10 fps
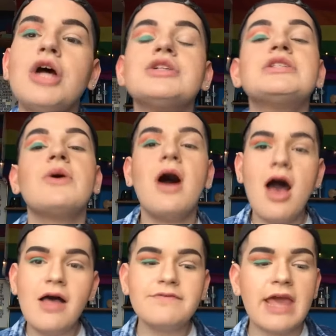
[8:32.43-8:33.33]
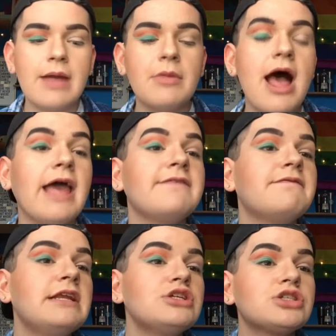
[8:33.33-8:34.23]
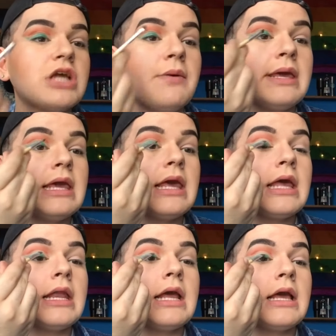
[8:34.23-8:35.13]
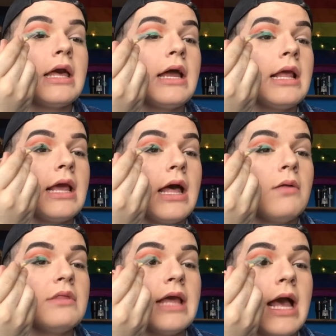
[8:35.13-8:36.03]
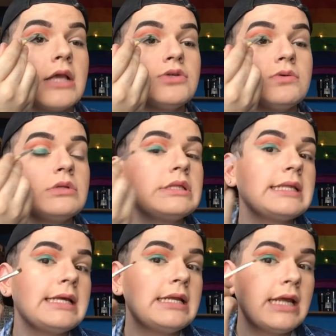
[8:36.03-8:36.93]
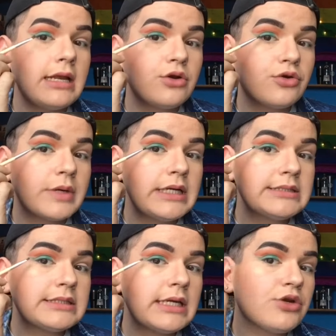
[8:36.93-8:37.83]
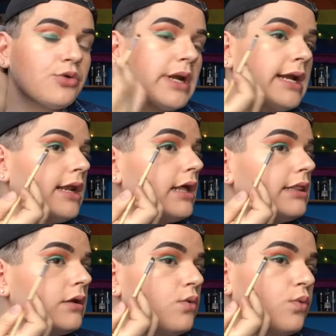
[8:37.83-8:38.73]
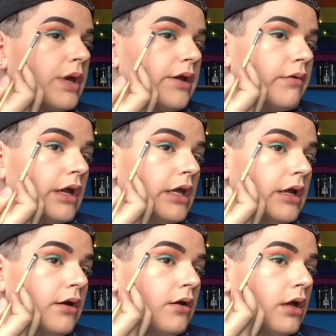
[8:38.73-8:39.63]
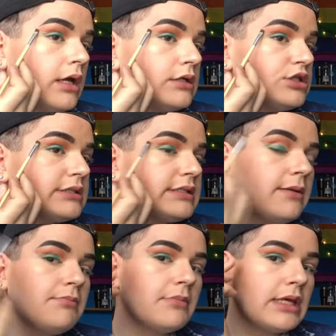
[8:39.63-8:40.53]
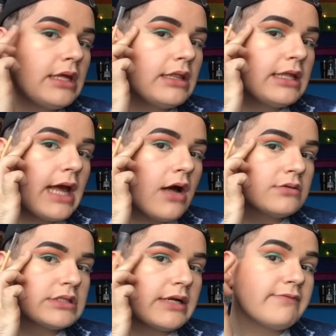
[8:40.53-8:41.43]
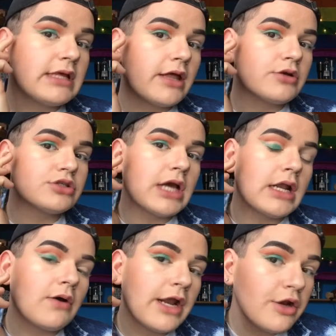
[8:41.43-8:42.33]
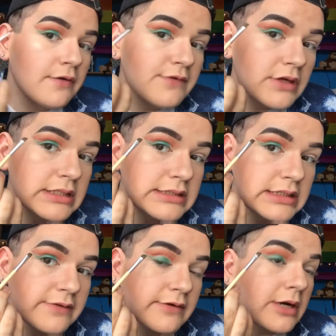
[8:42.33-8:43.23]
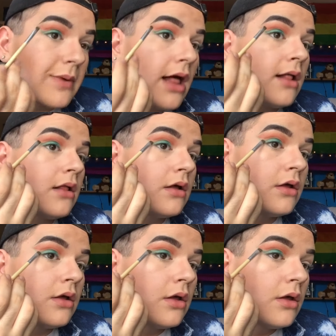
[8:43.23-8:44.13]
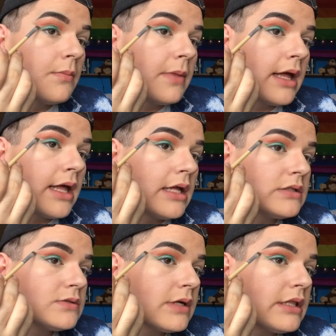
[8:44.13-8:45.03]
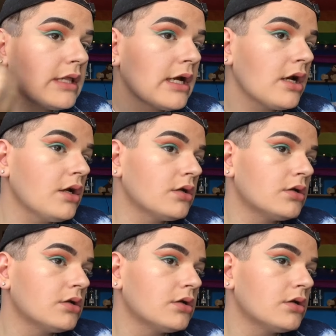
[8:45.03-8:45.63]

So off camera, I finished going in and cutting out the actual lid and crease and created a little wing right here just to meet the outside of the other shadow. I don't know if you can see it very well, but it's right there.